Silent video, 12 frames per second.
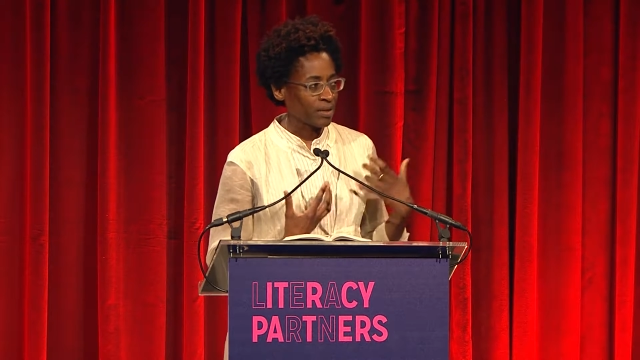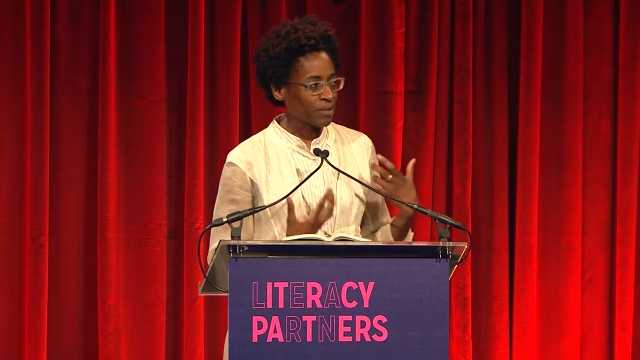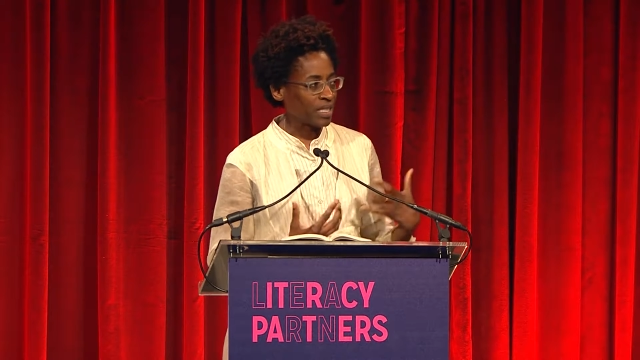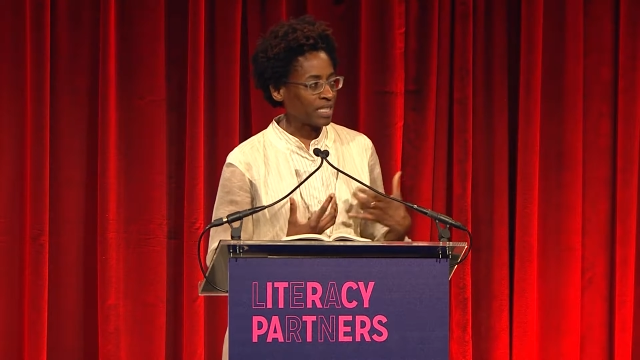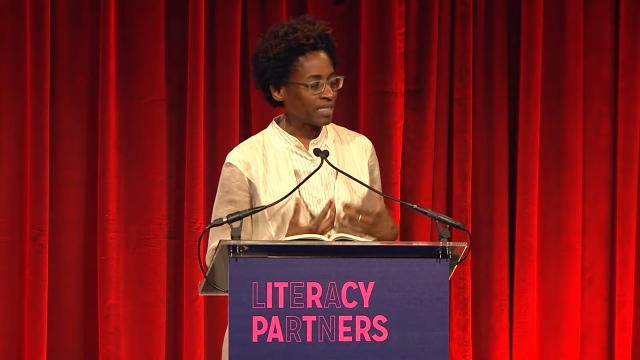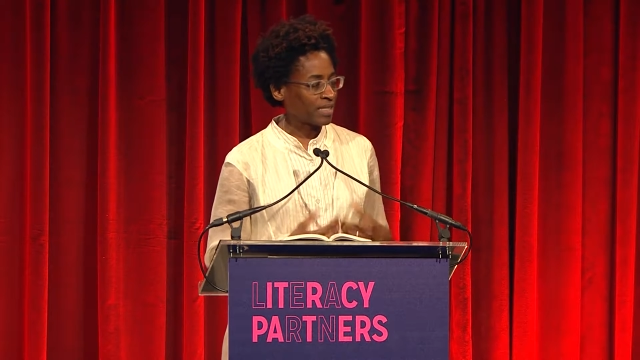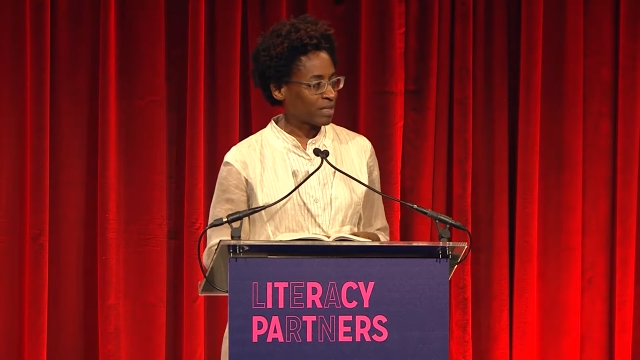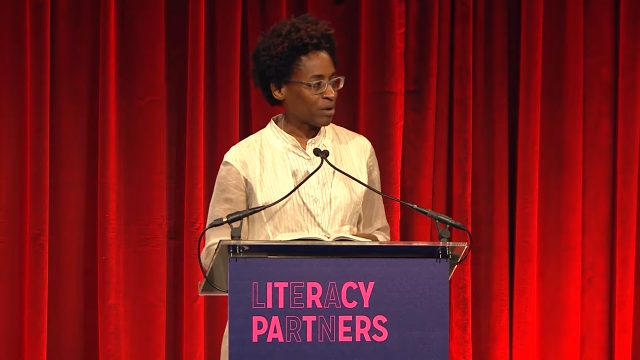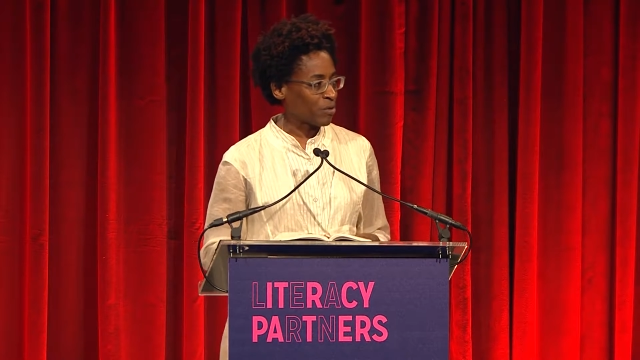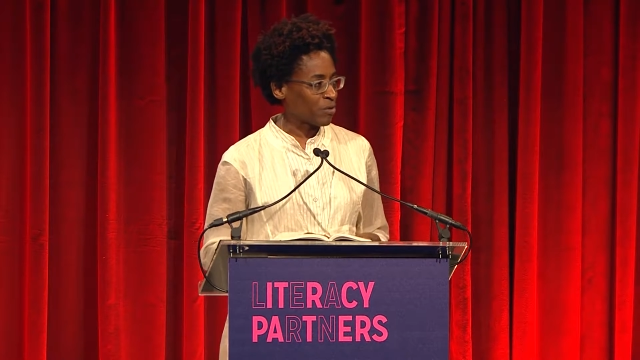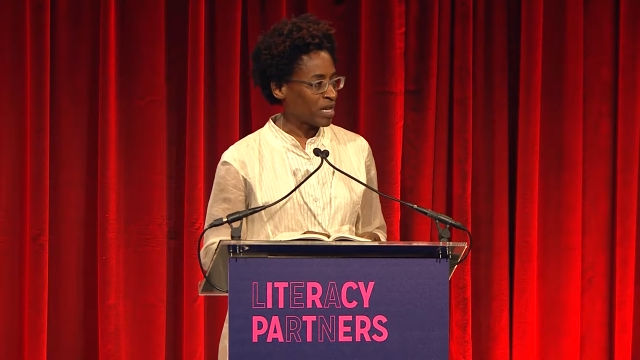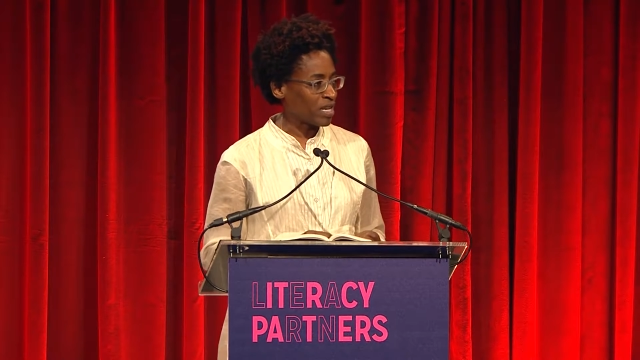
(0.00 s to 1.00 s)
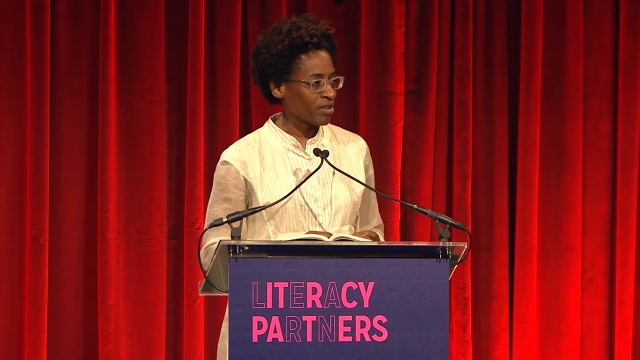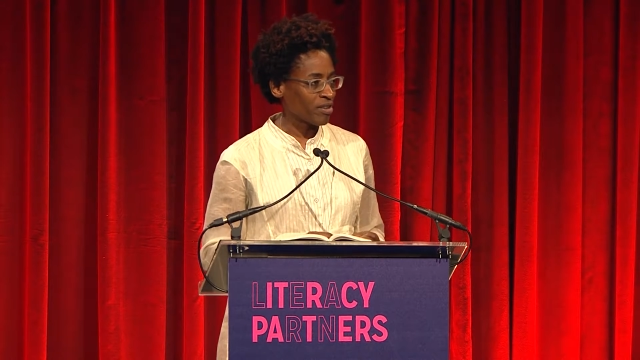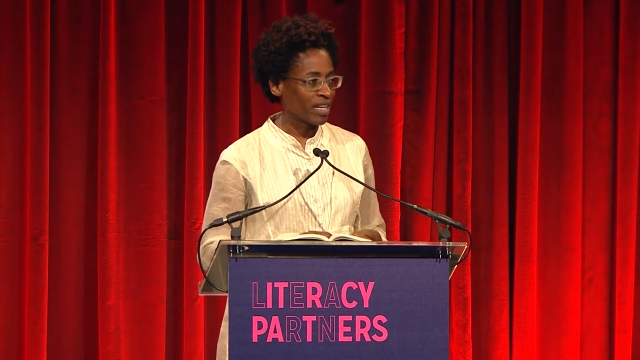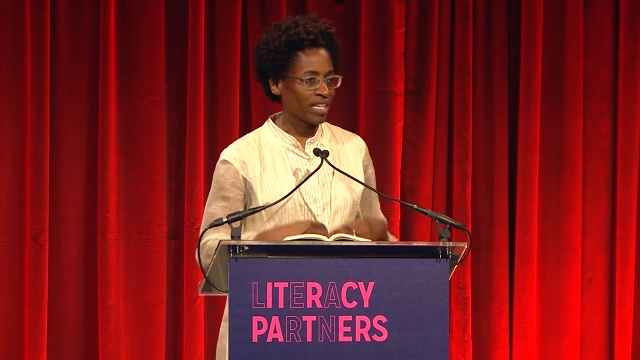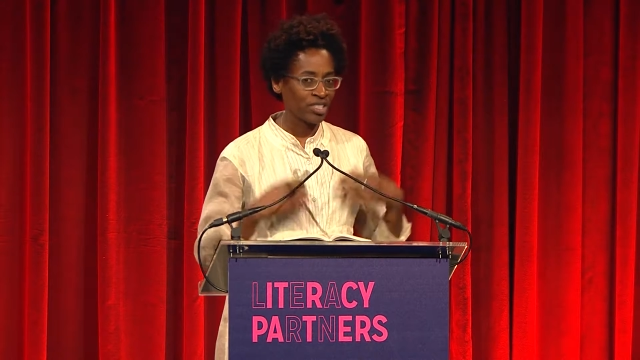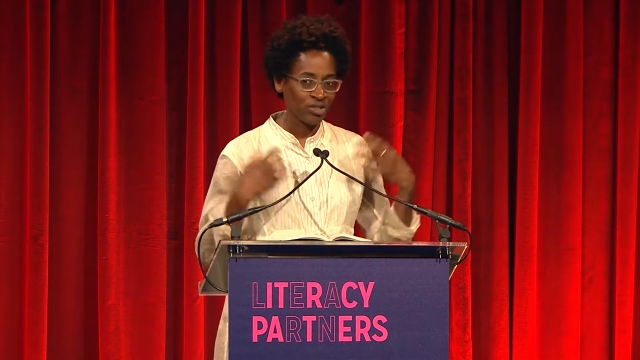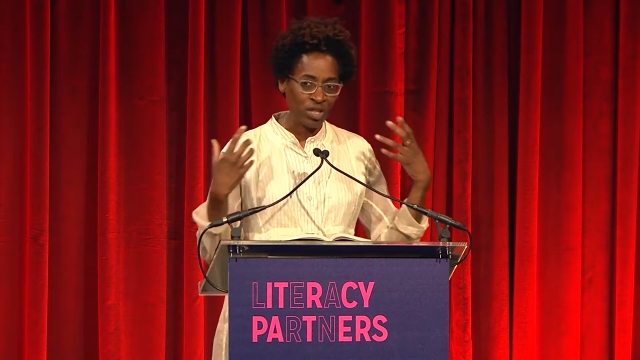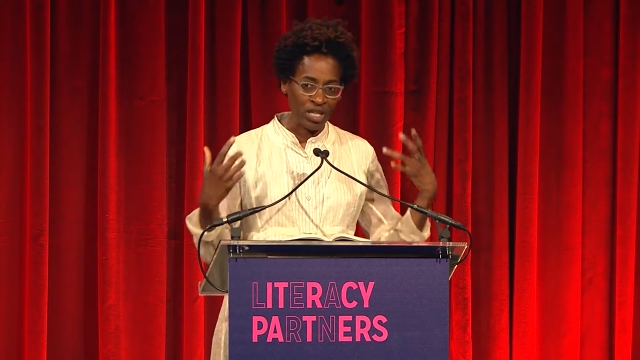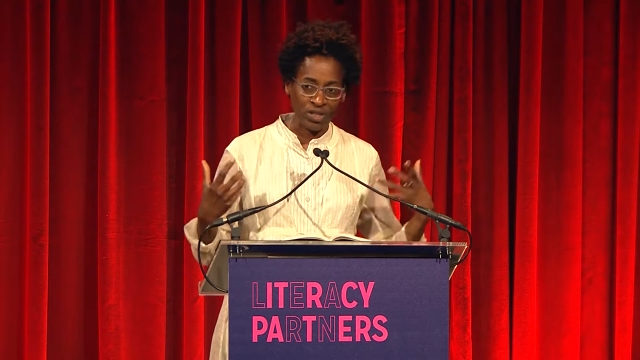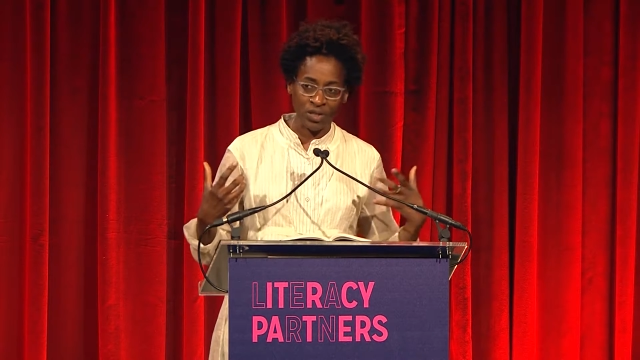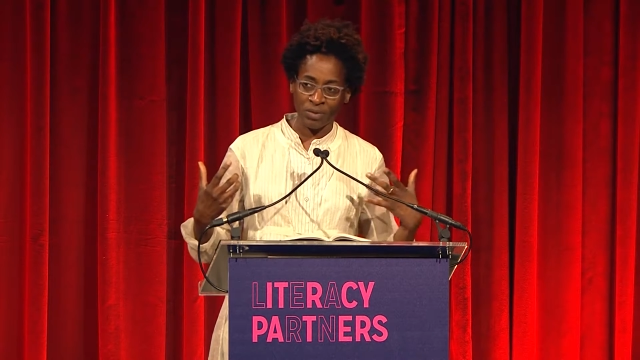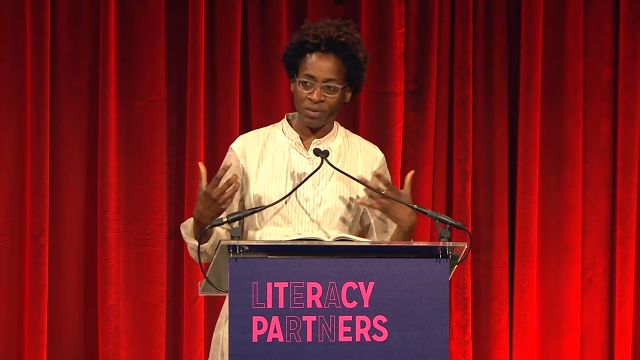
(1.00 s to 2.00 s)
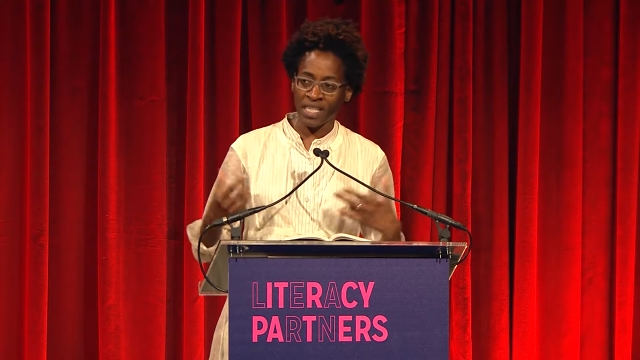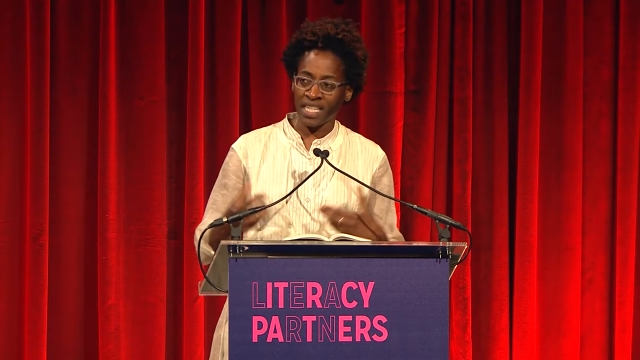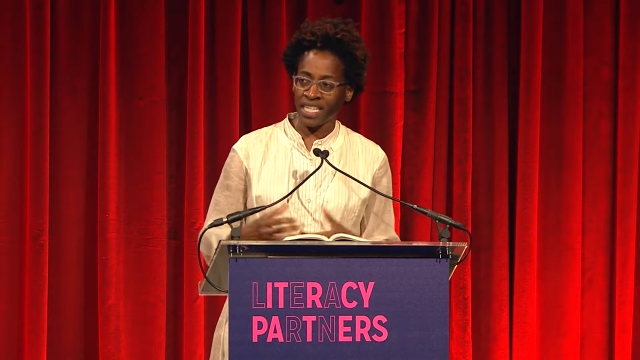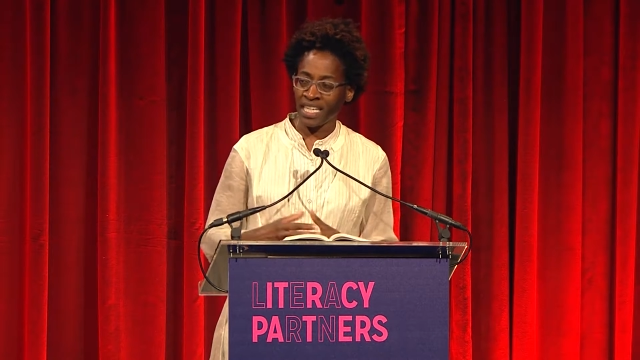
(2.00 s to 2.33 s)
really slow reader and I struggled to read.